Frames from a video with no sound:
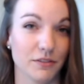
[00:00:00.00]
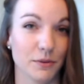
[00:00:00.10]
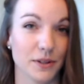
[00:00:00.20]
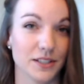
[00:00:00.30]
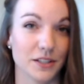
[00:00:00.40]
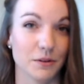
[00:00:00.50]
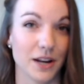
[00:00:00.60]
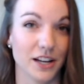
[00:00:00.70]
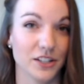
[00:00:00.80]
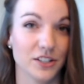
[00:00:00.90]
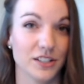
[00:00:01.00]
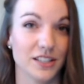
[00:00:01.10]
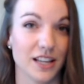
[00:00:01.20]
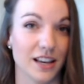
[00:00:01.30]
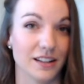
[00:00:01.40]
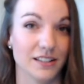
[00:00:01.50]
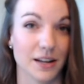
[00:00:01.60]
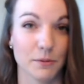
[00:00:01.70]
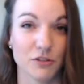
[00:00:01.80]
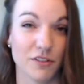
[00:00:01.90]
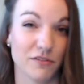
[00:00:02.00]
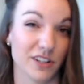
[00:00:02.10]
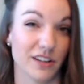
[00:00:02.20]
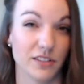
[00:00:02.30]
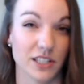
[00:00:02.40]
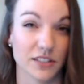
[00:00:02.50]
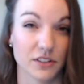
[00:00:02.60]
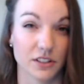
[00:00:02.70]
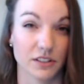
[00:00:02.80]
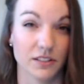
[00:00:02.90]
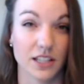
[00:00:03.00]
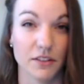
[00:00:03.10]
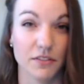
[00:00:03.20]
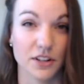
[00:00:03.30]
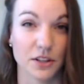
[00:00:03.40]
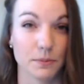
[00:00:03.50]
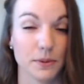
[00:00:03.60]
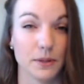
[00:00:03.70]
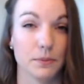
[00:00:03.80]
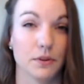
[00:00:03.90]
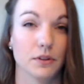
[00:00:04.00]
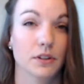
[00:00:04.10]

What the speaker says: one's own actions and demonstrate forgiveness for self and other people.